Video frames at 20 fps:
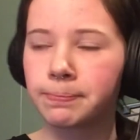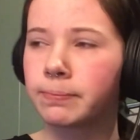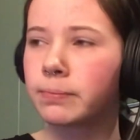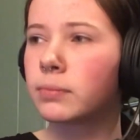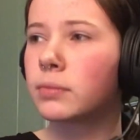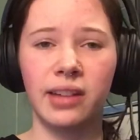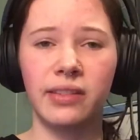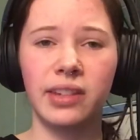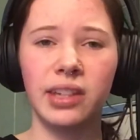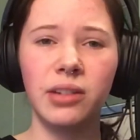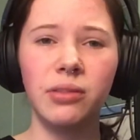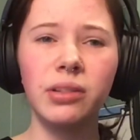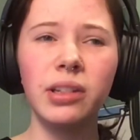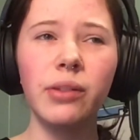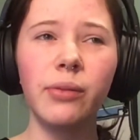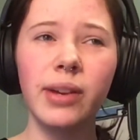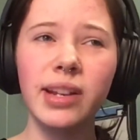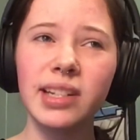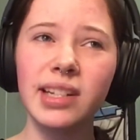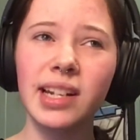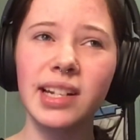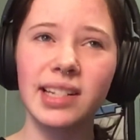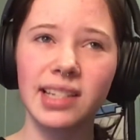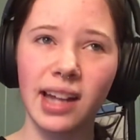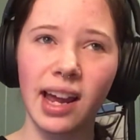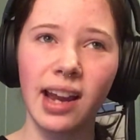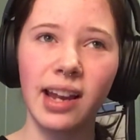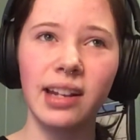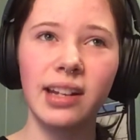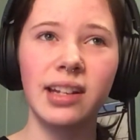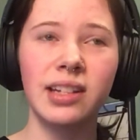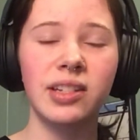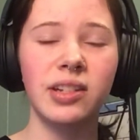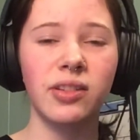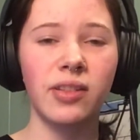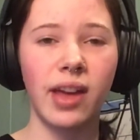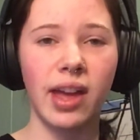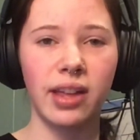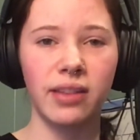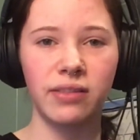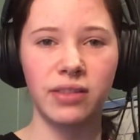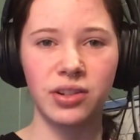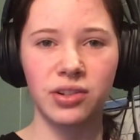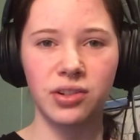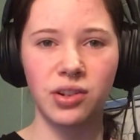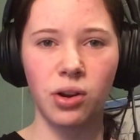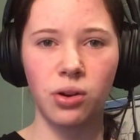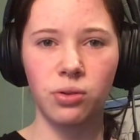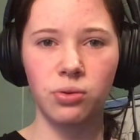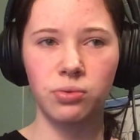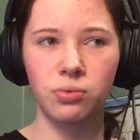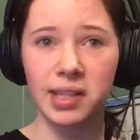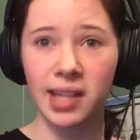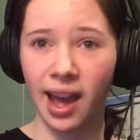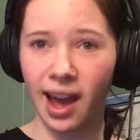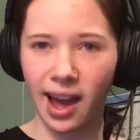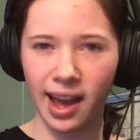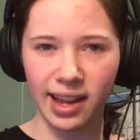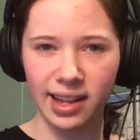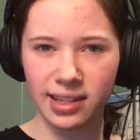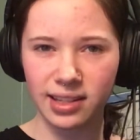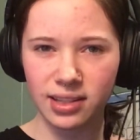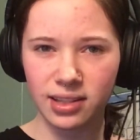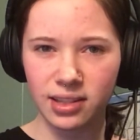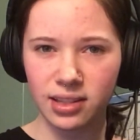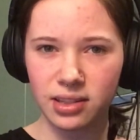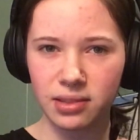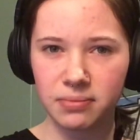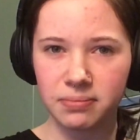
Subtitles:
And the only reason it's 9 is so that there's no ties.